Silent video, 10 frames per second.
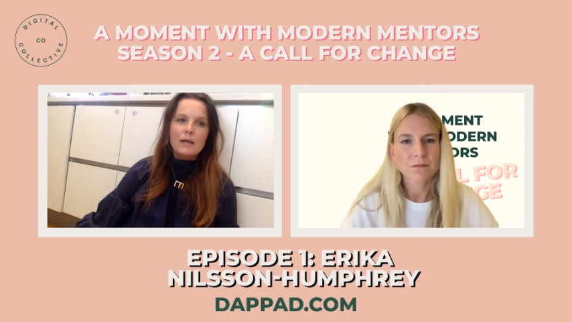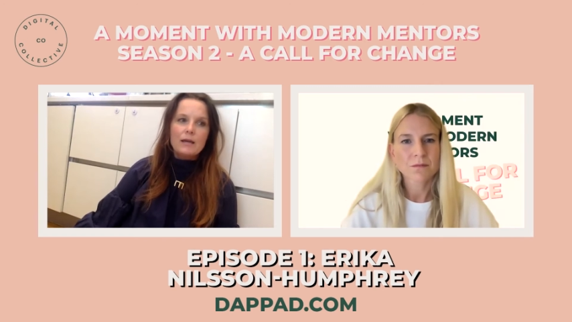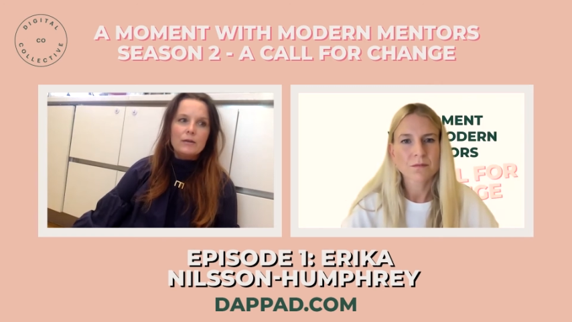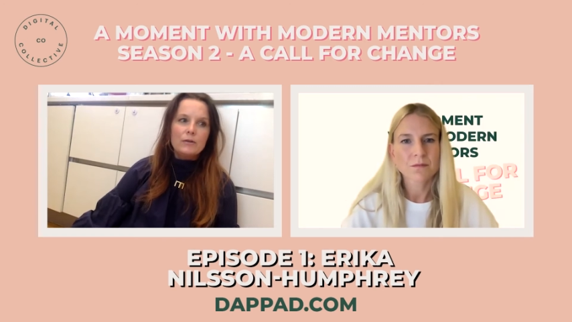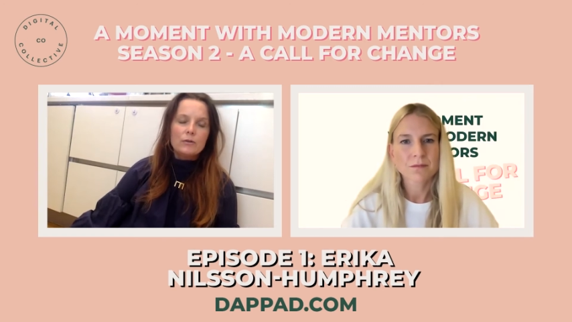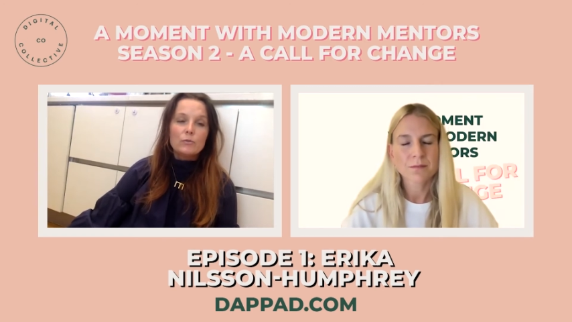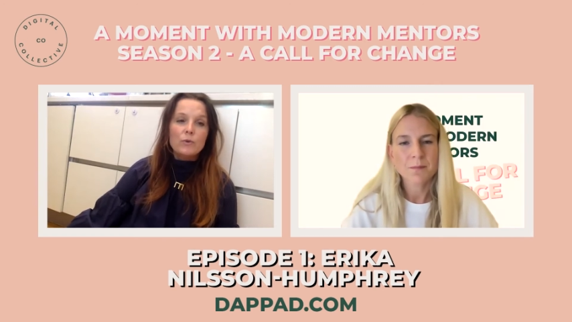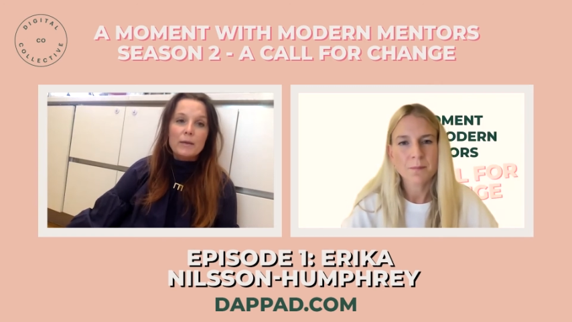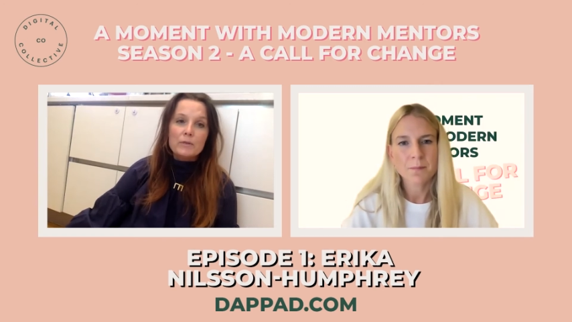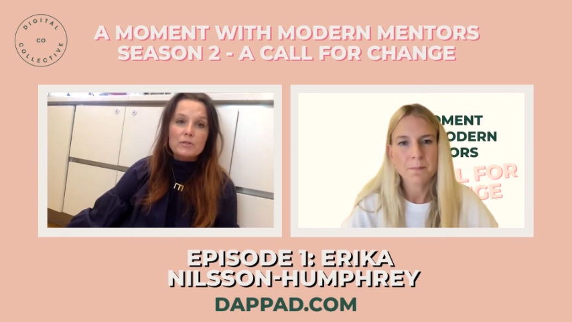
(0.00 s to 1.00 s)
Speaker 1: you know, the
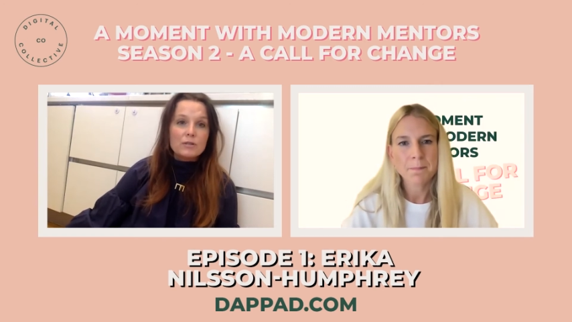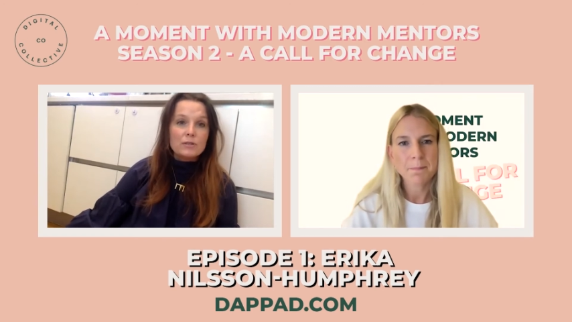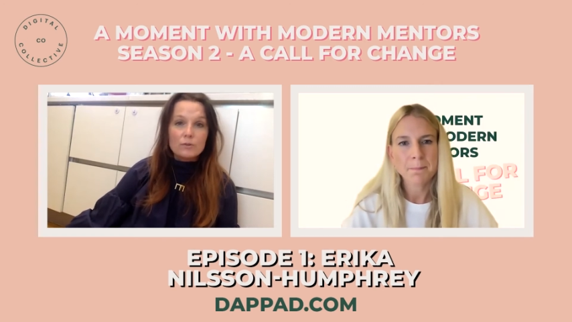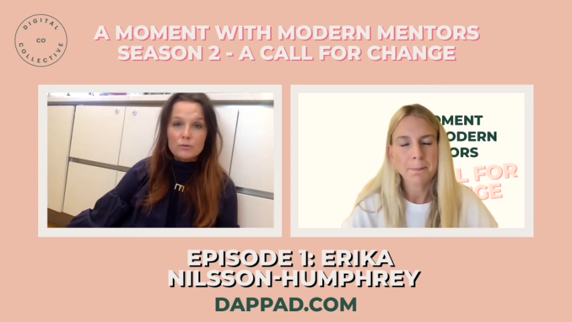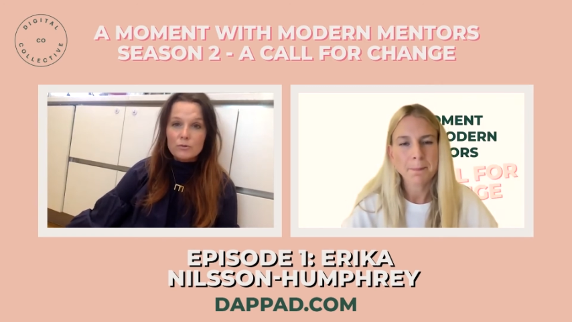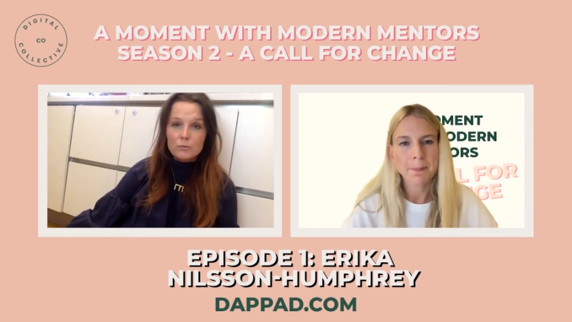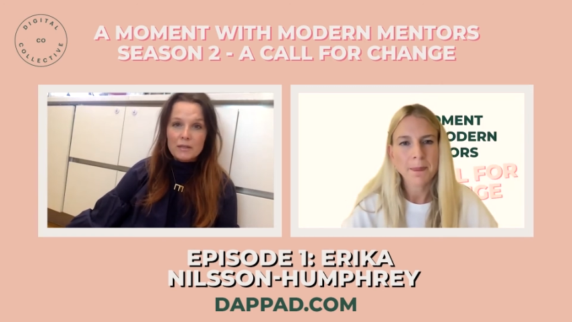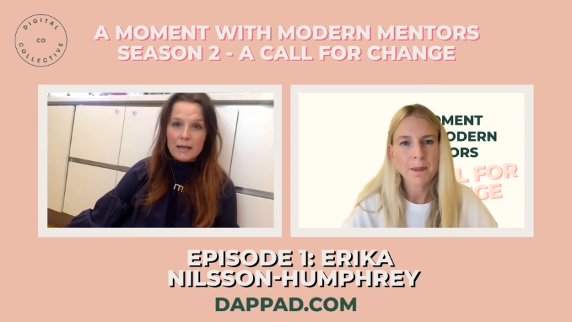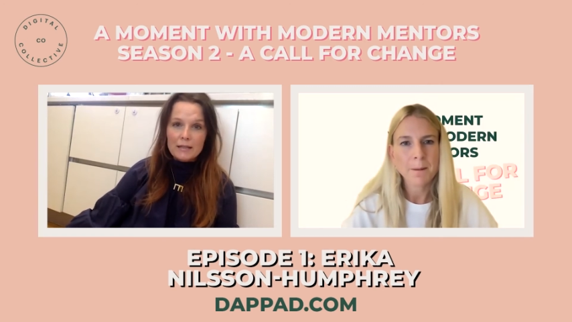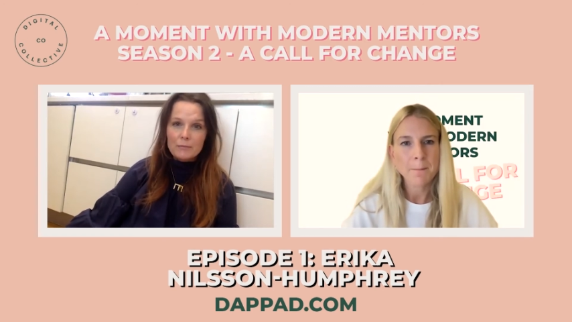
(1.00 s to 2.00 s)
way we treat
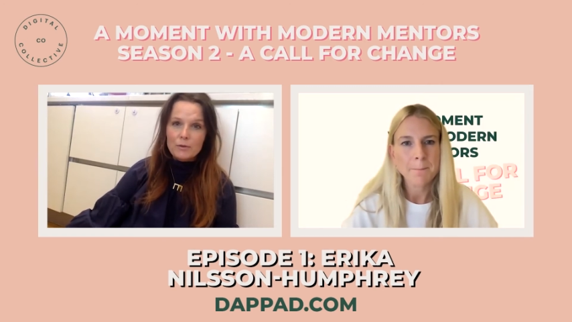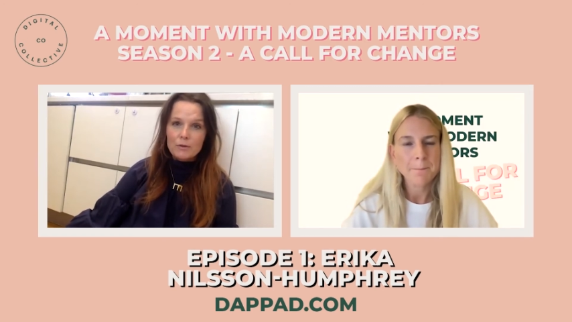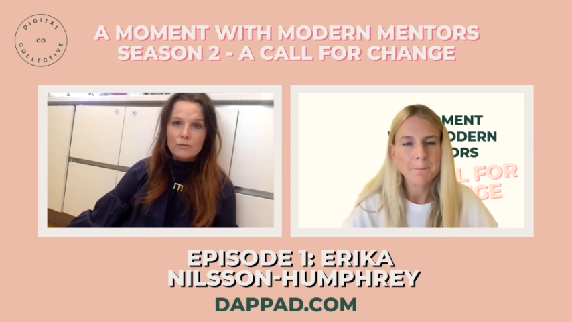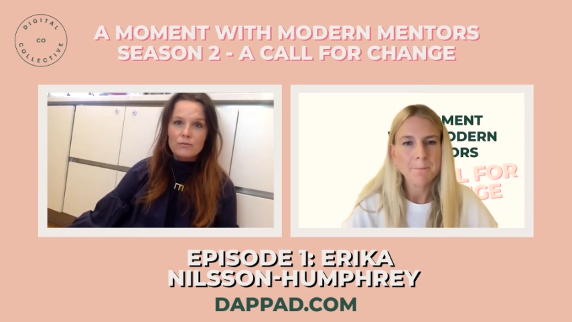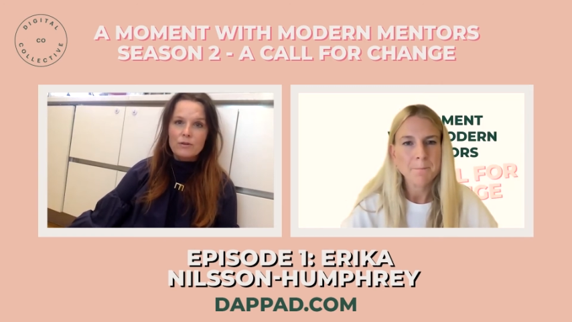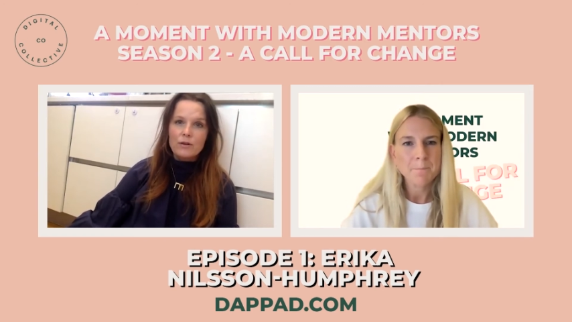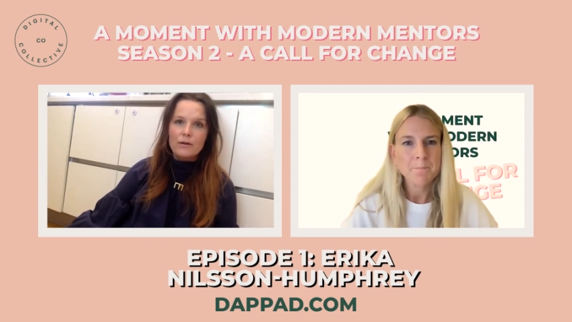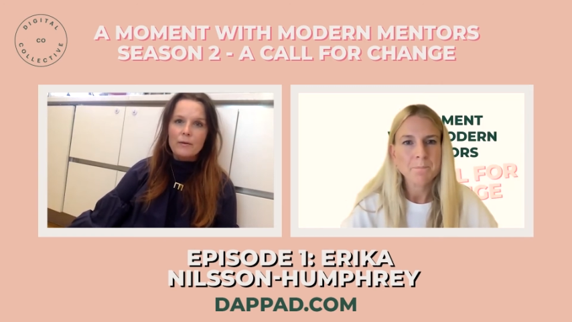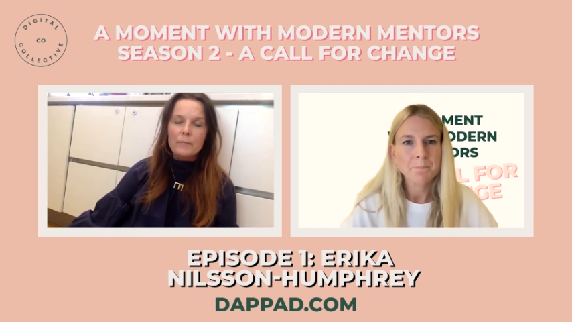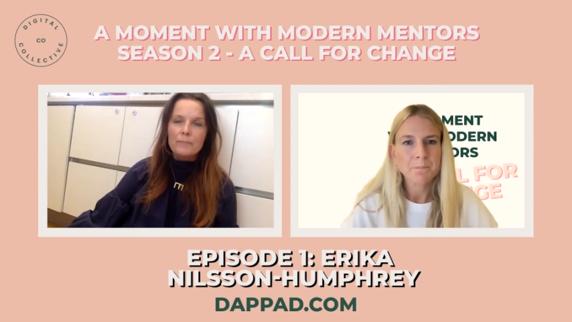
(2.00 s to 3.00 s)
non-human animals.
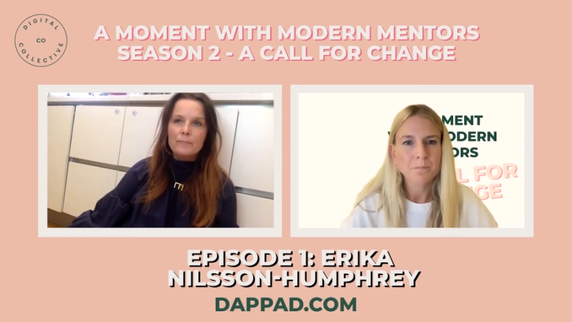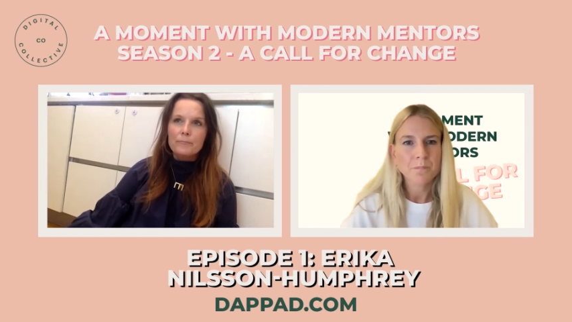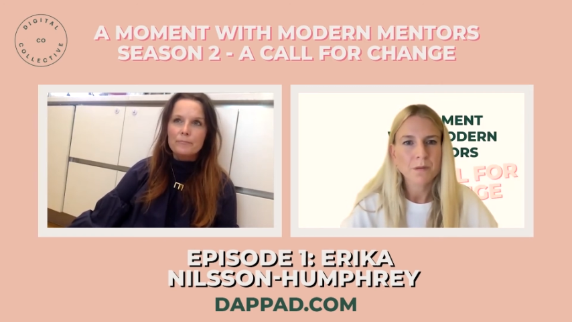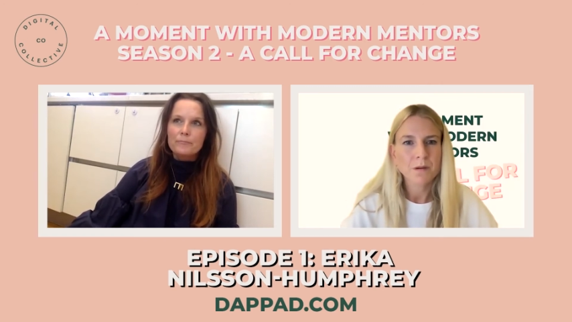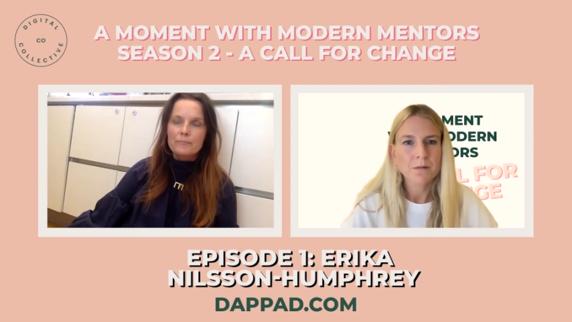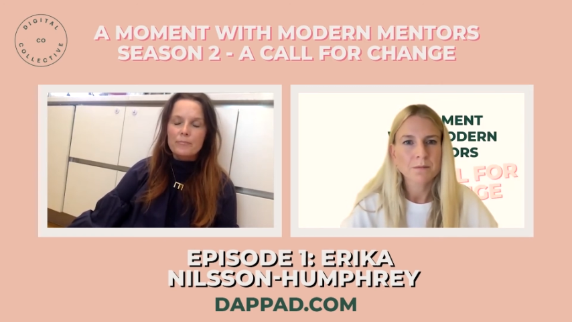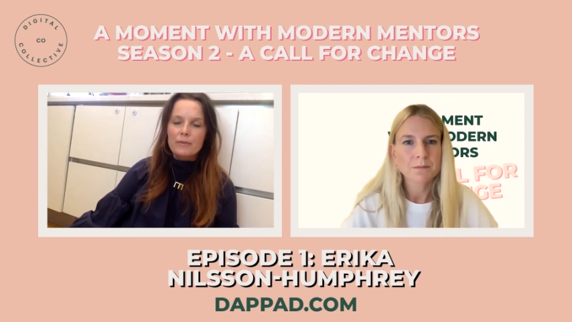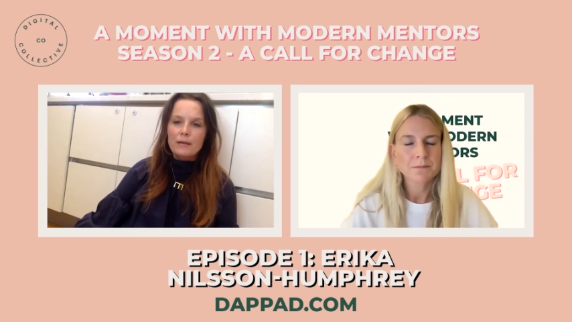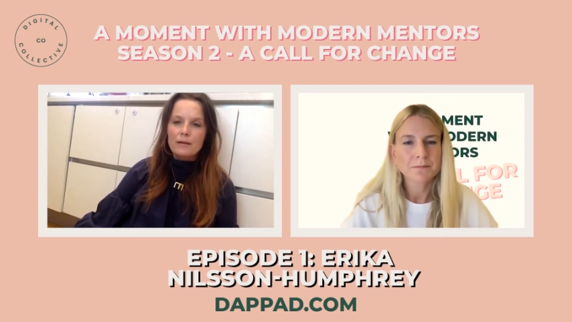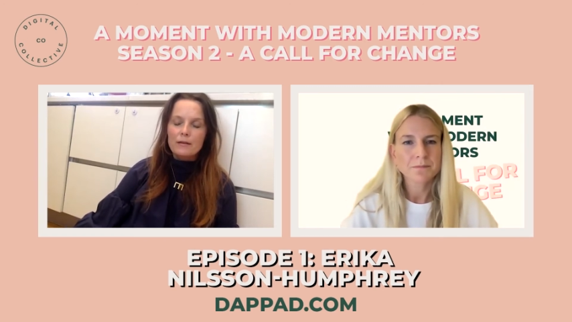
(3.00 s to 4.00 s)
Um,
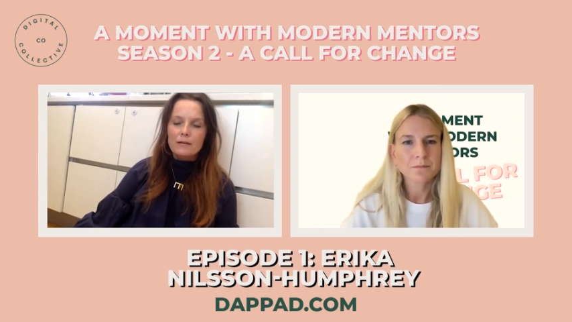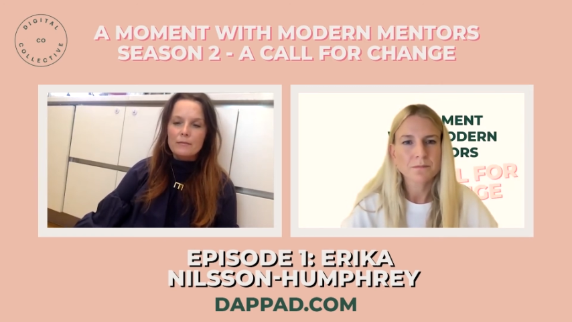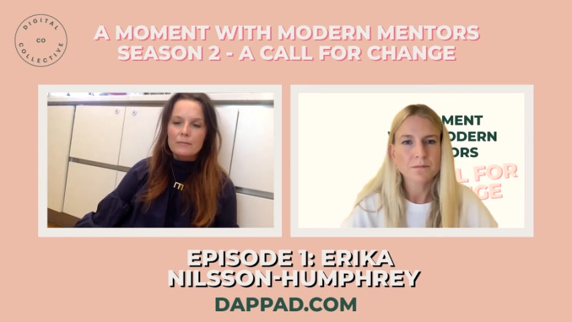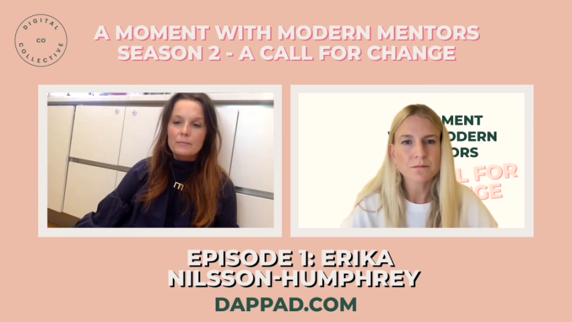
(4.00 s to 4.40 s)
uh,